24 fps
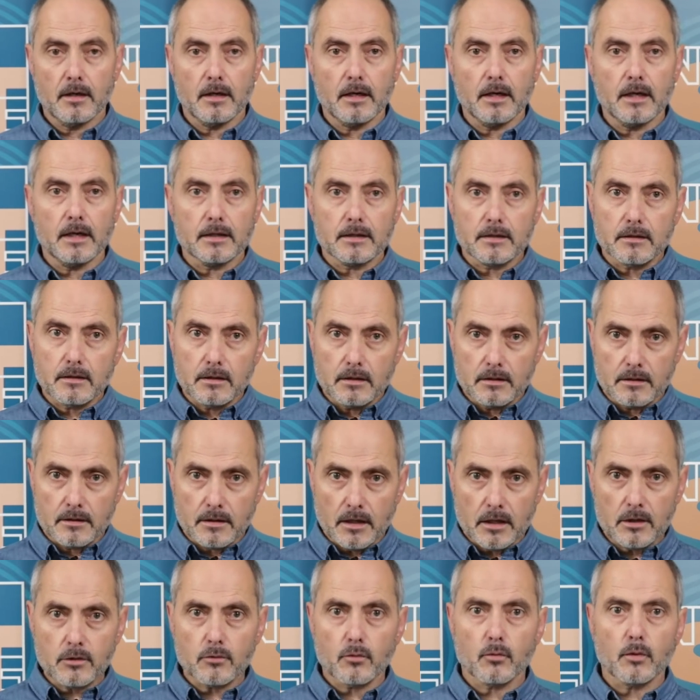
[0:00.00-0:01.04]
and in
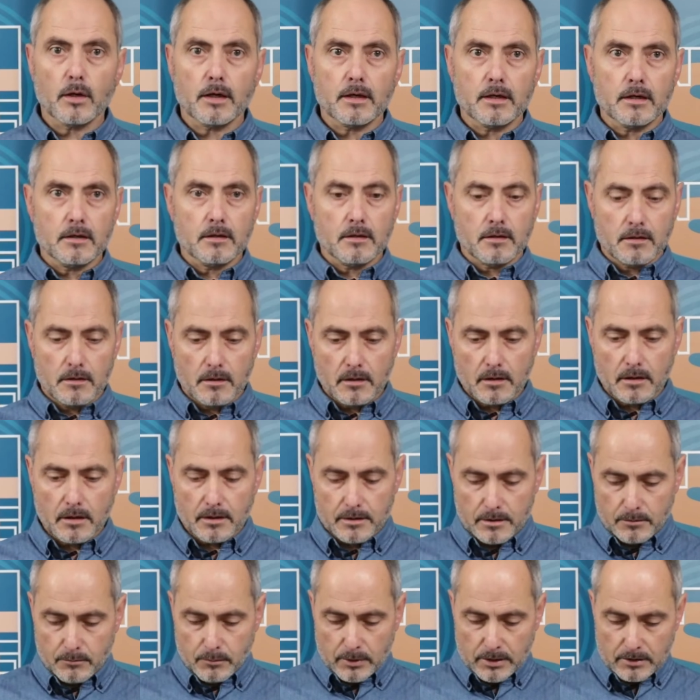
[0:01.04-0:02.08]
that way
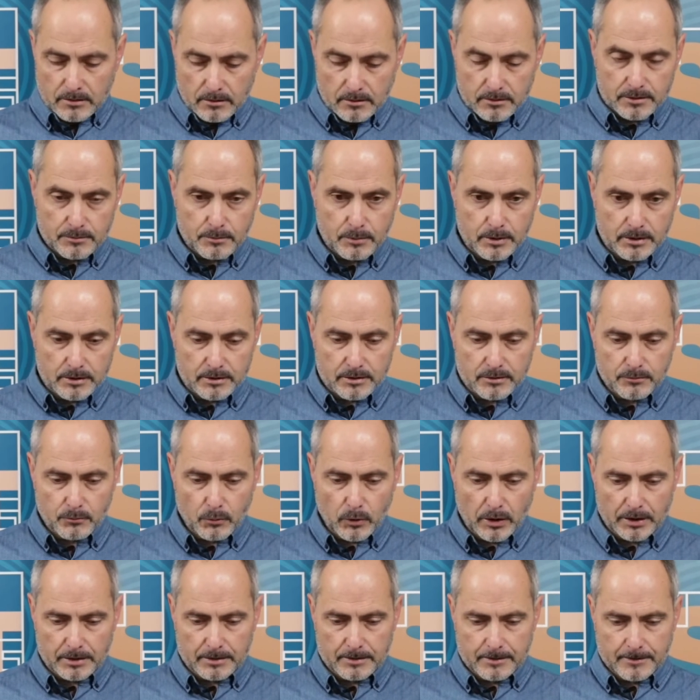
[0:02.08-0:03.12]
the beetle is being
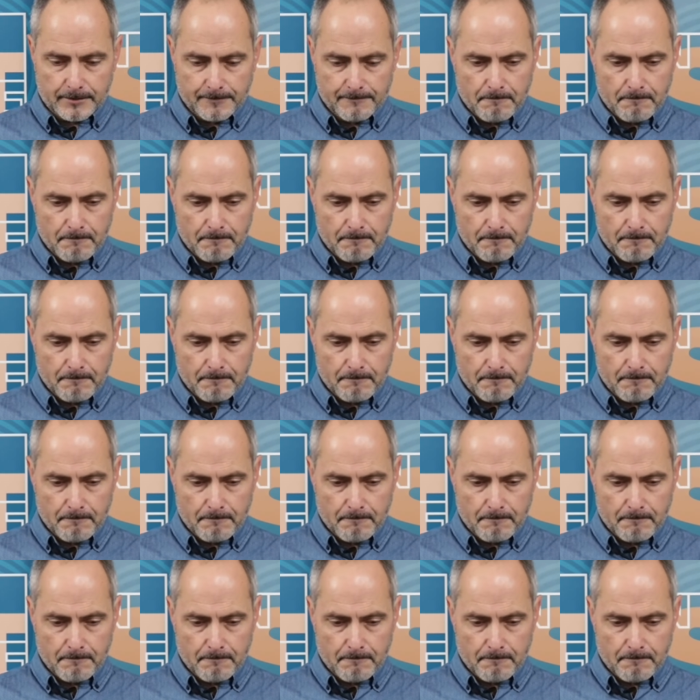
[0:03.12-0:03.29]
spread.